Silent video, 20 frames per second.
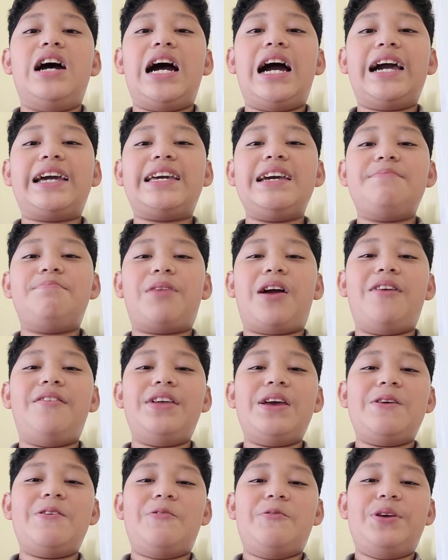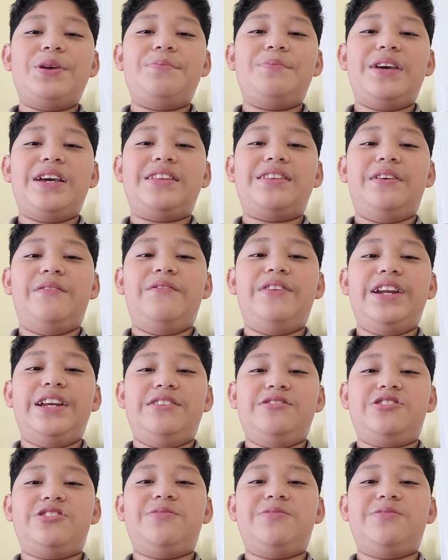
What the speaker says: I could probably remake that video.